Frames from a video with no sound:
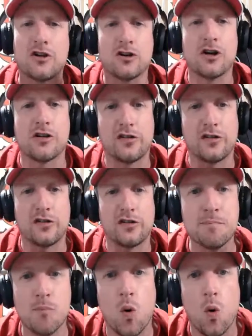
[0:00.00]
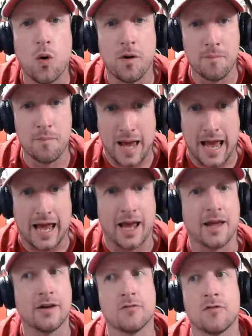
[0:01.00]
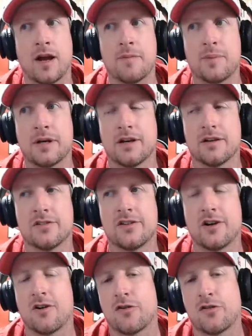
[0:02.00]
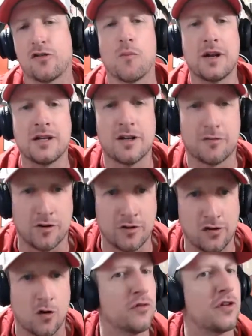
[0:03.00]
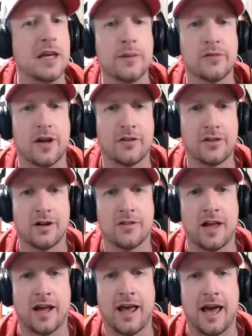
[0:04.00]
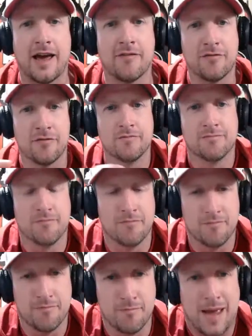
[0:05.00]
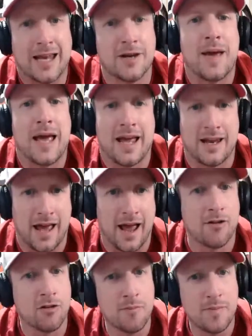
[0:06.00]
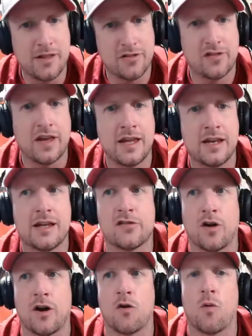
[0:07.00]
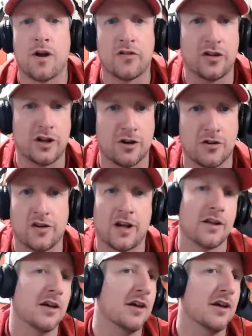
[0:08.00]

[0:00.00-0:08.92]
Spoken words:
going to see more man, right? Because there are so many different zone schemes out there that have man-to-man elements in it. So I don't want to sit here and say,